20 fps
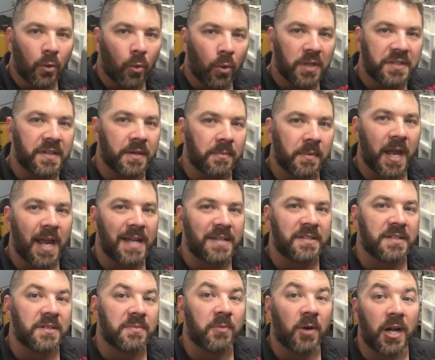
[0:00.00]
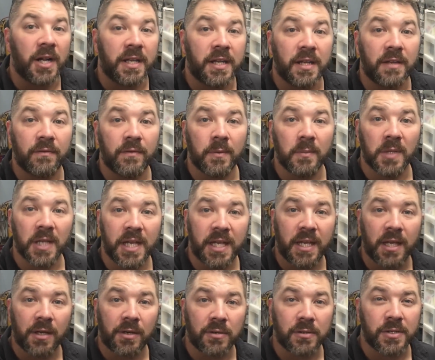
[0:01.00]
What's up, guys? It's Brian again from
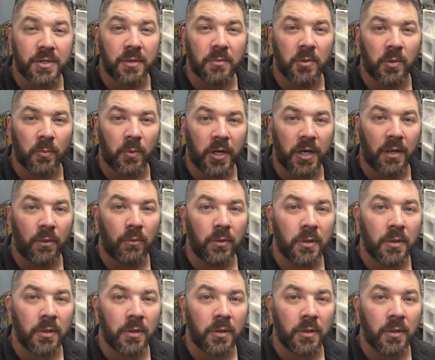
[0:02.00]
Lake Hickory Scuba and Marina.